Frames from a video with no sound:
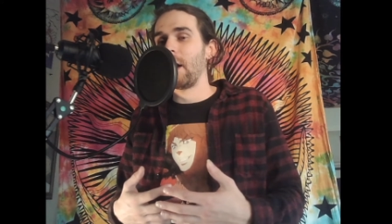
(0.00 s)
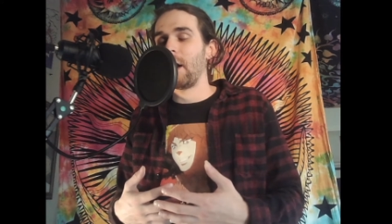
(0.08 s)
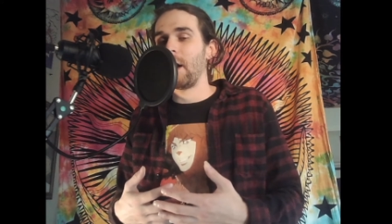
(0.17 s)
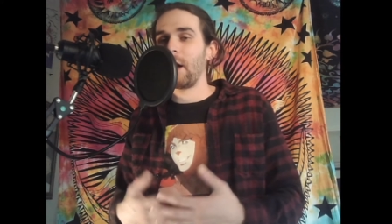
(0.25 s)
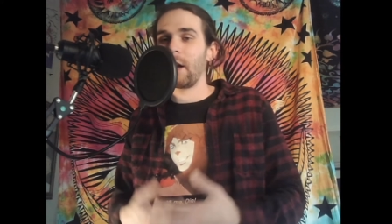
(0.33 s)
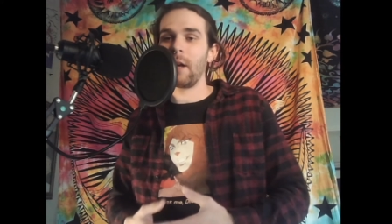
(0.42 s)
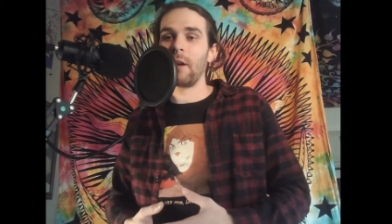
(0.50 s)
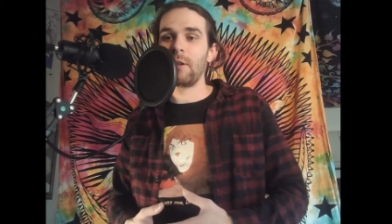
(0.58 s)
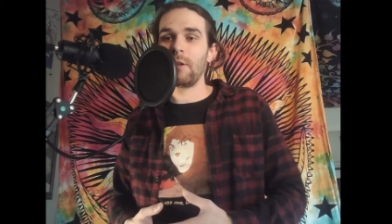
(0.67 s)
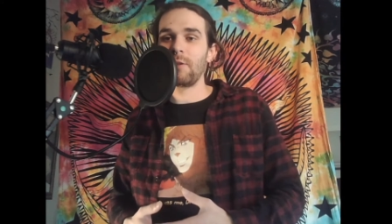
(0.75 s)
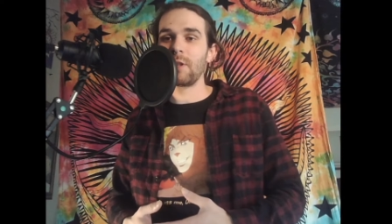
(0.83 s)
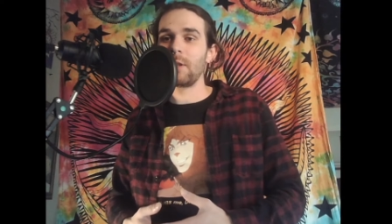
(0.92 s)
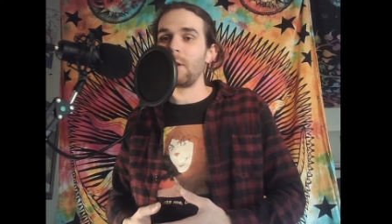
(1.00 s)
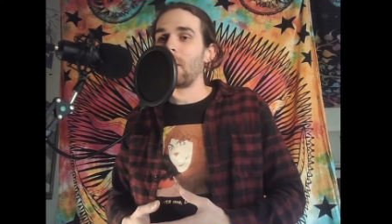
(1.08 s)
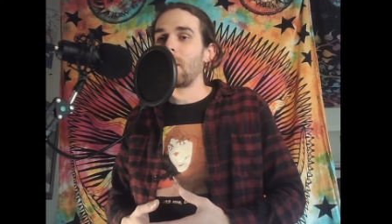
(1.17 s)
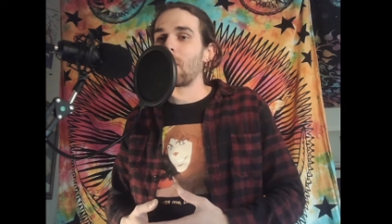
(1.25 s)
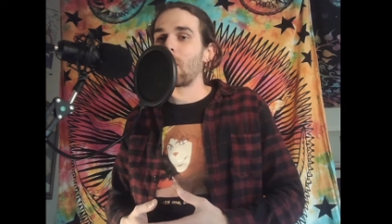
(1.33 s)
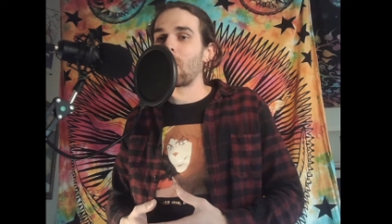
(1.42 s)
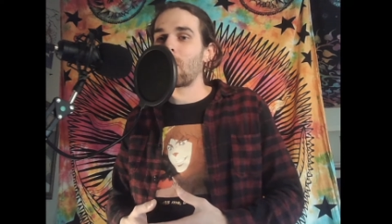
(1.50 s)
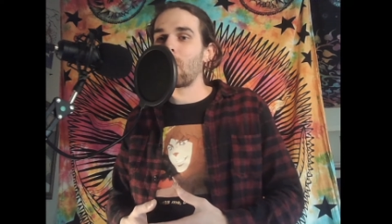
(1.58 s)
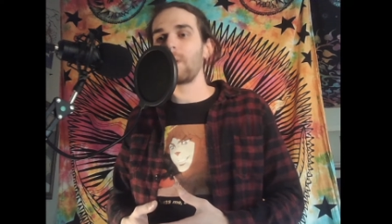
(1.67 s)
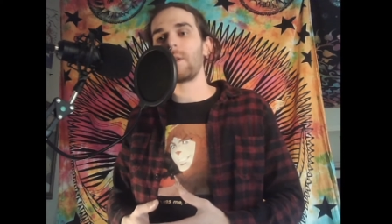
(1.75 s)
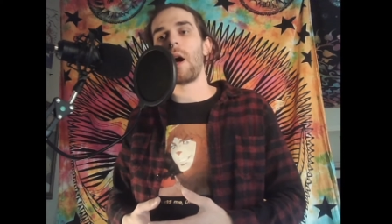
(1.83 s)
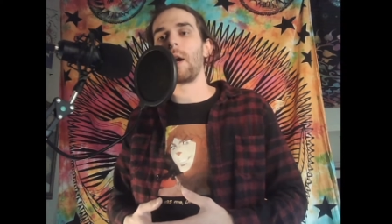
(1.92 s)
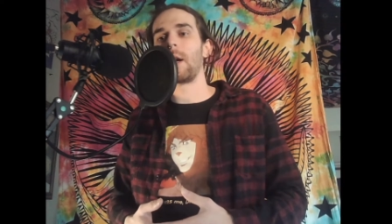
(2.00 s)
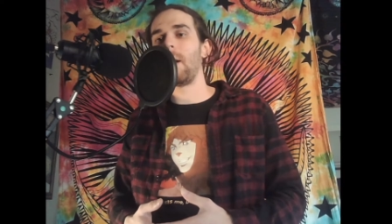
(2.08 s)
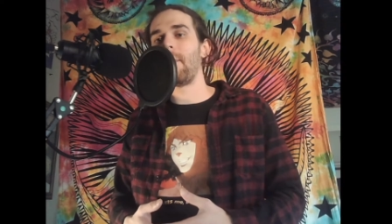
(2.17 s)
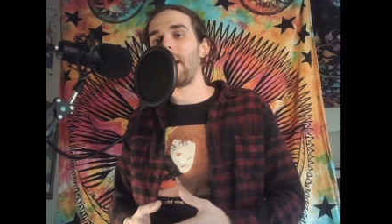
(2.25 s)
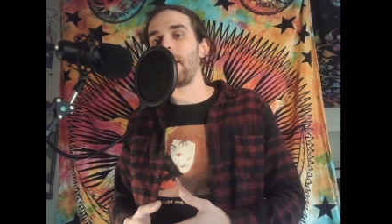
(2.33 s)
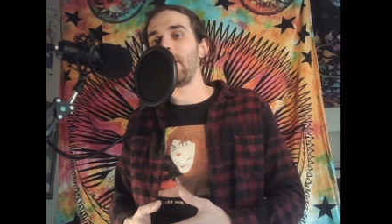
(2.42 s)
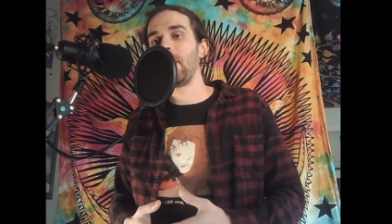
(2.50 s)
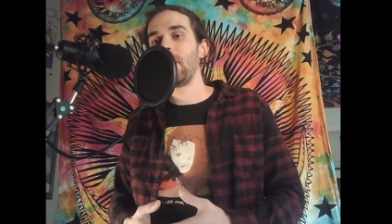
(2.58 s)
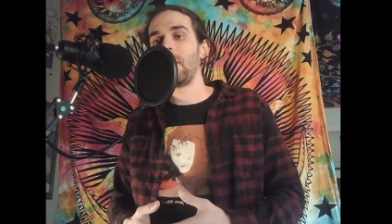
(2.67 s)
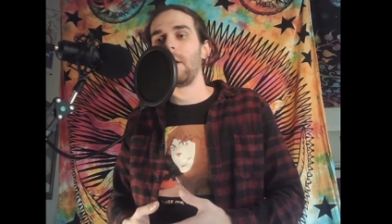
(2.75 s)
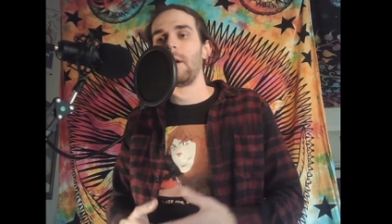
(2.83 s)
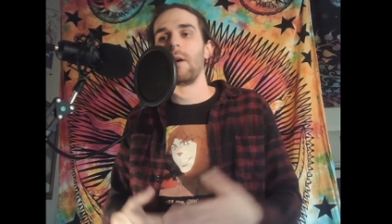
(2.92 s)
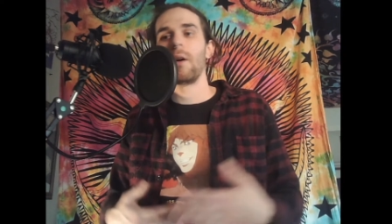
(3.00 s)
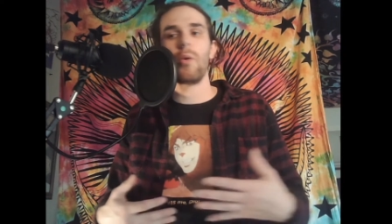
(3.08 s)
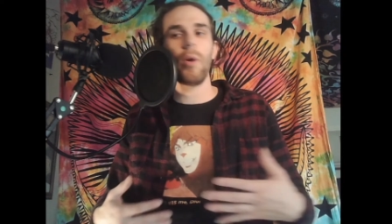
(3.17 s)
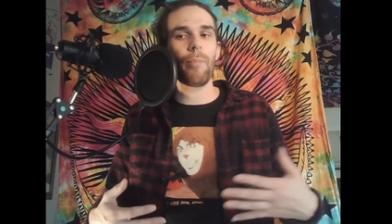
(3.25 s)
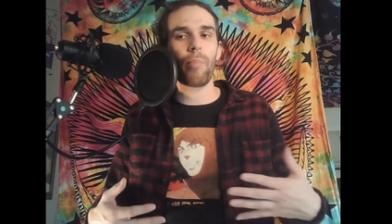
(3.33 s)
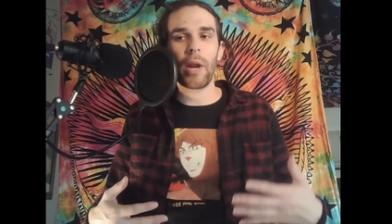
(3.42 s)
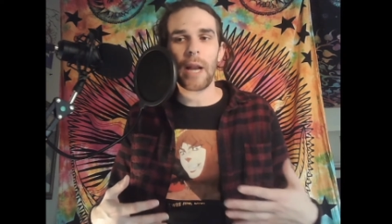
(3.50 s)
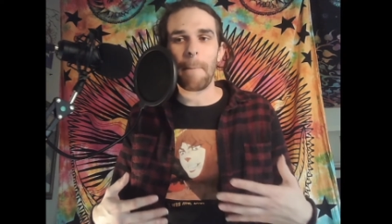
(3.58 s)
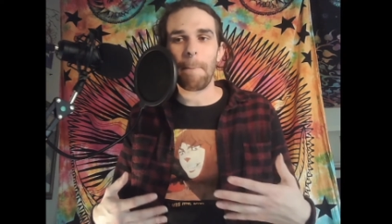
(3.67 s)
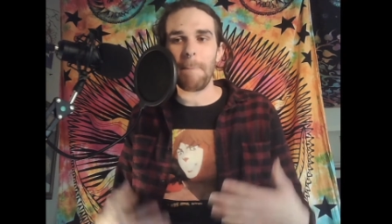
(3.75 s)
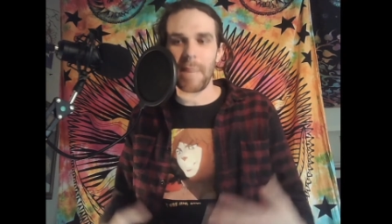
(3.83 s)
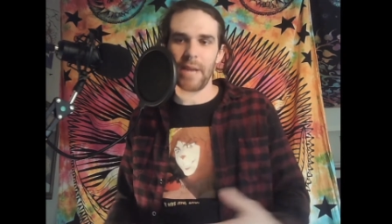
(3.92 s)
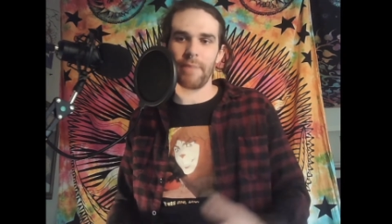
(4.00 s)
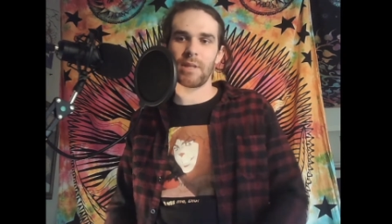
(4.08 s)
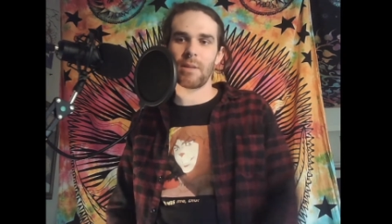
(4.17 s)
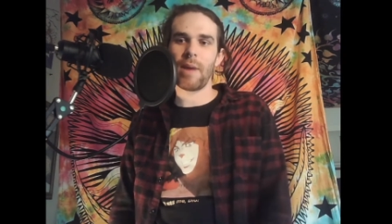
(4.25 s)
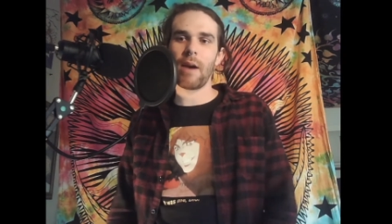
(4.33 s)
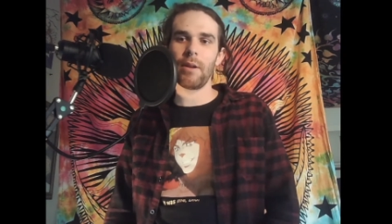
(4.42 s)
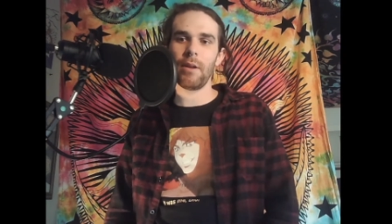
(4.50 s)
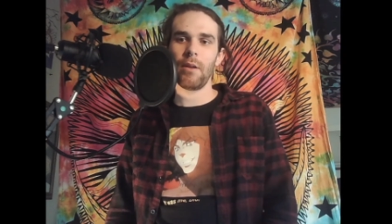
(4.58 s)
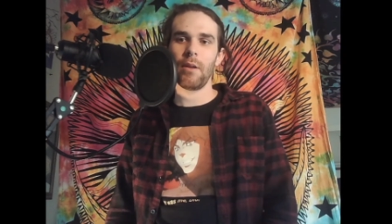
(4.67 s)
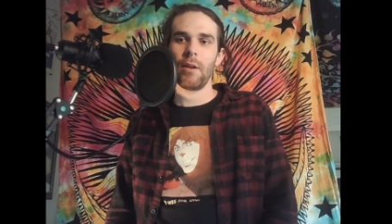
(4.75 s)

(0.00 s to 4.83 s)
in conclusion, quit talking about it. Quit bringing up memes about it.